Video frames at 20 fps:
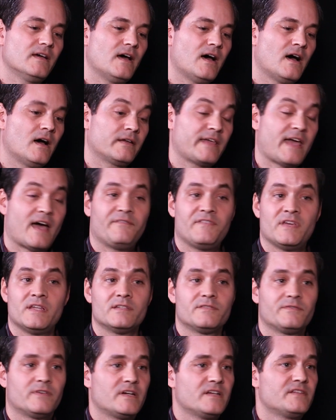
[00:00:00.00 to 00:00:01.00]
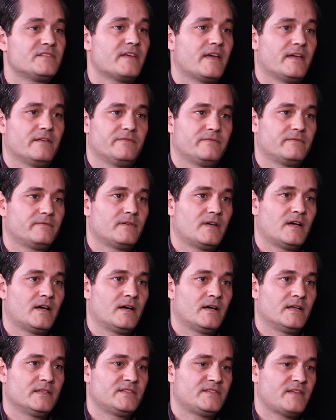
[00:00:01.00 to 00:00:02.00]
Caffeine is very safe.
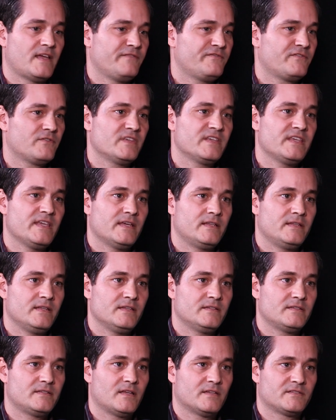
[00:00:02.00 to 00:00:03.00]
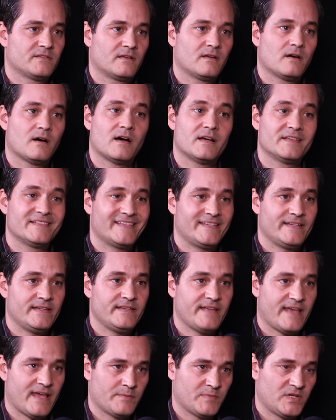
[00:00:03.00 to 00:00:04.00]
It's safe for the kidneys, doesn't cause any
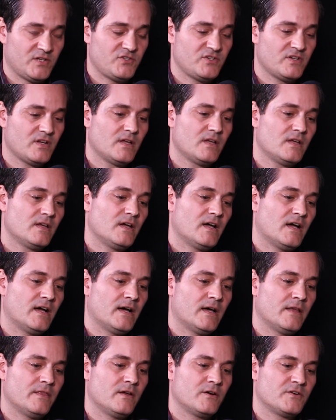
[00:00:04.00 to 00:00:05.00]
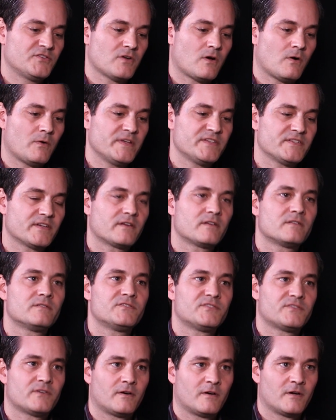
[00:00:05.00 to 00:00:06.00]
damage. There's always a
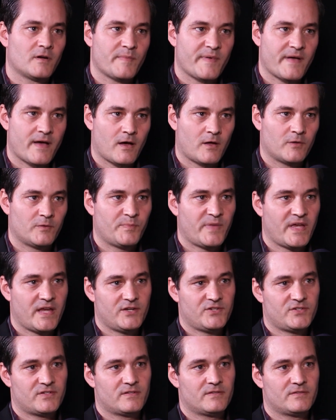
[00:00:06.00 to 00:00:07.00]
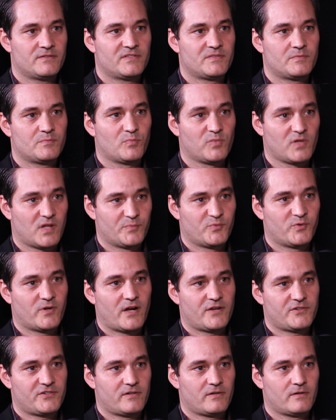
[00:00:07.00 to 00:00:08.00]
concern about patients' blood
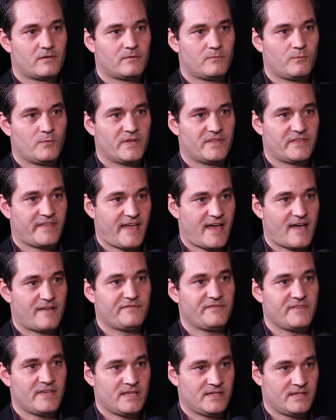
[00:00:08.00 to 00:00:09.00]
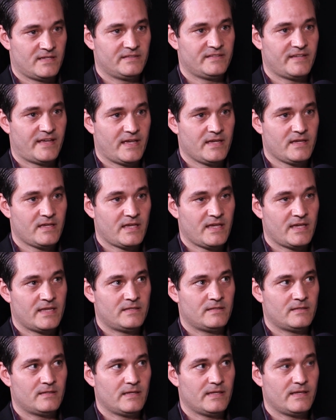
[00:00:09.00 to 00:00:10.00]
pressure with caffeine intake.
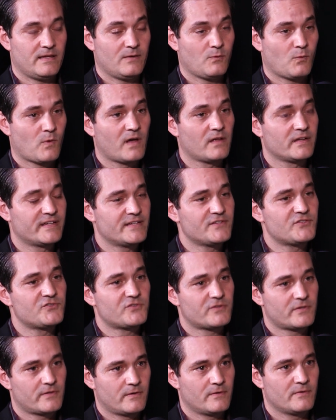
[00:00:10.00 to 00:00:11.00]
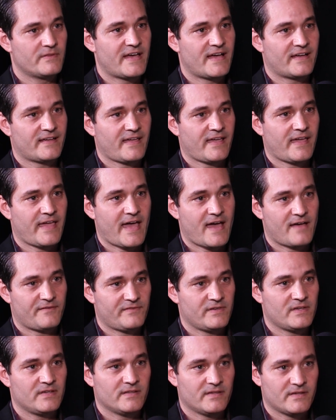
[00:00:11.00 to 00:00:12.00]
And while it is true that
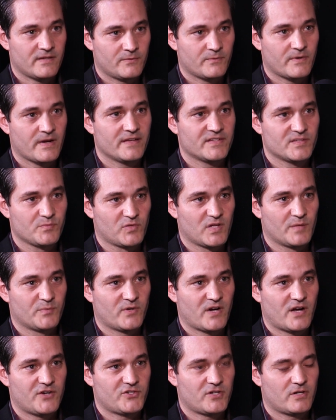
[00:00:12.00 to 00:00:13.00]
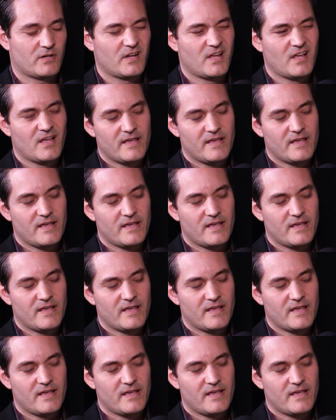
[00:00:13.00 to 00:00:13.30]
caffeine can raise blood pressure,